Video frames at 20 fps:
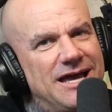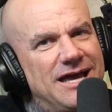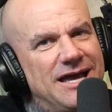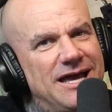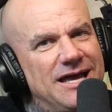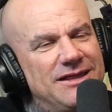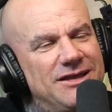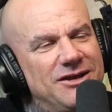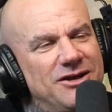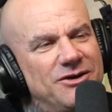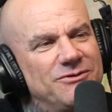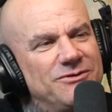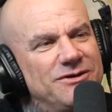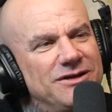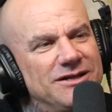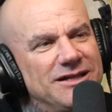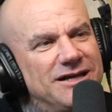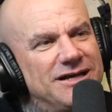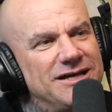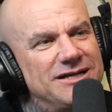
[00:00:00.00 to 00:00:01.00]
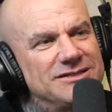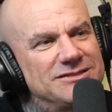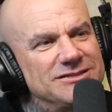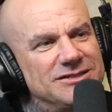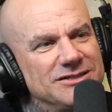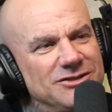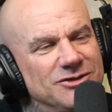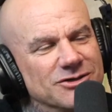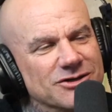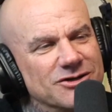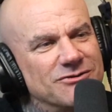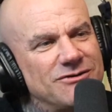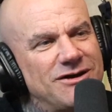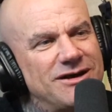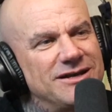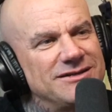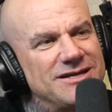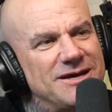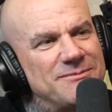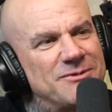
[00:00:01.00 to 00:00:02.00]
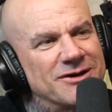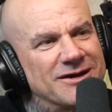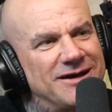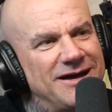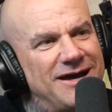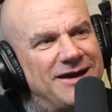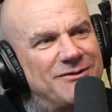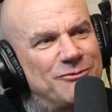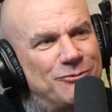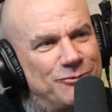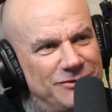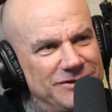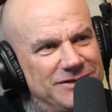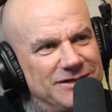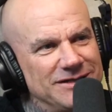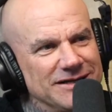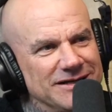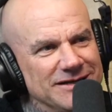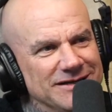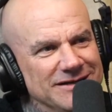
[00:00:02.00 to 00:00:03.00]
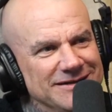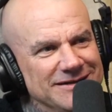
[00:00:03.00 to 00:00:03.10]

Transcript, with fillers: And they don't realize you're karate demo guy, really.